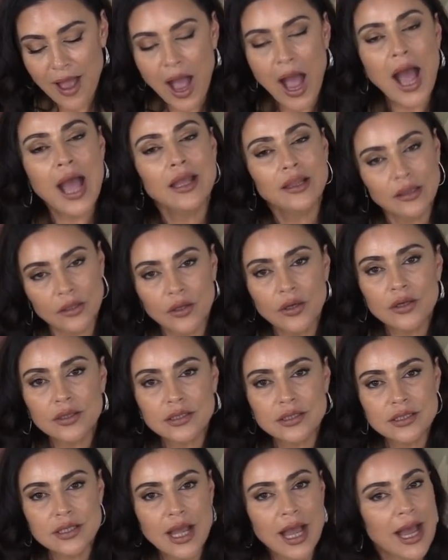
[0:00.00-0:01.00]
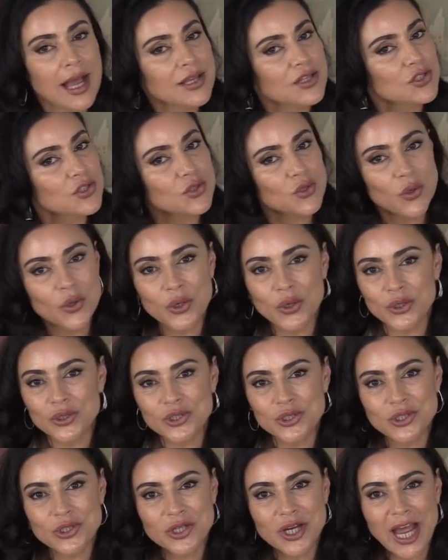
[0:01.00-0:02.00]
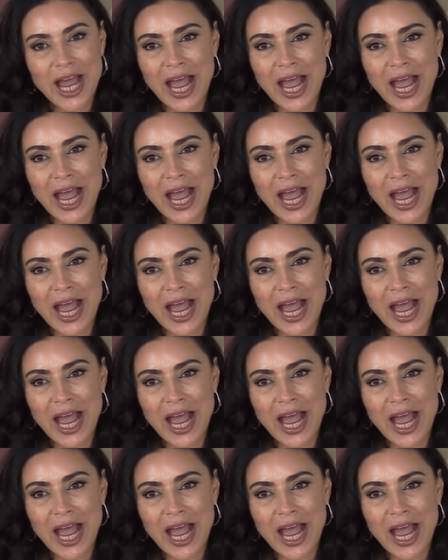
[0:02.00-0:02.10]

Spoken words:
I looked, I searched,